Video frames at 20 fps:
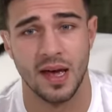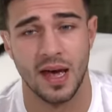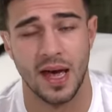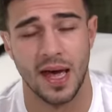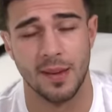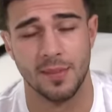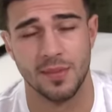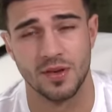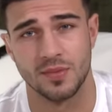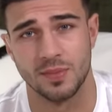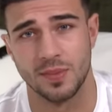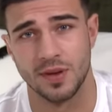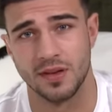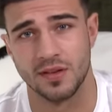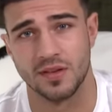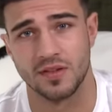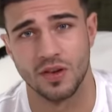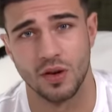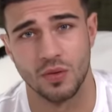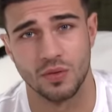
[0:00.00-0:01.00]
It's
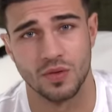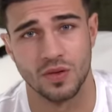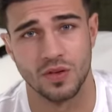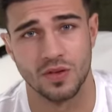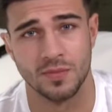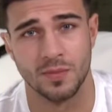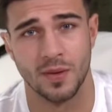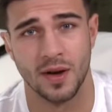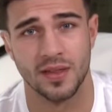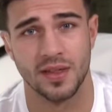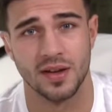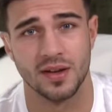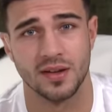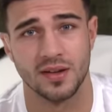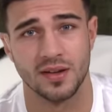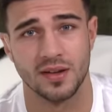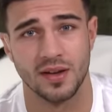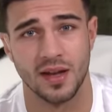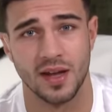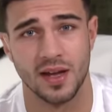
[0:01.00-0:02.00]
been so tough, but at the end
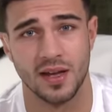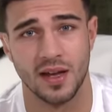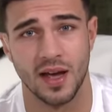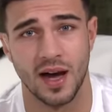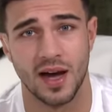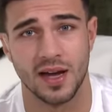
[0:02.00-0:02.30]
of the day,